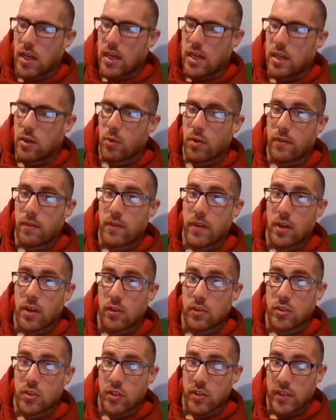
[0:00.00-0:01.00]
he
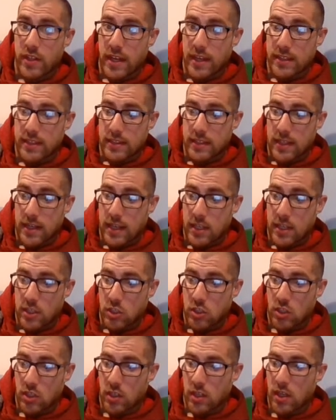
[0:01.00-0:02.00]
reveals your
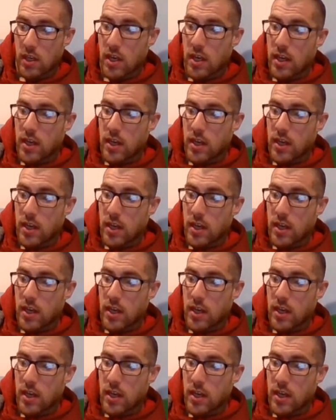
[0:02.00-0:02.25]
destination,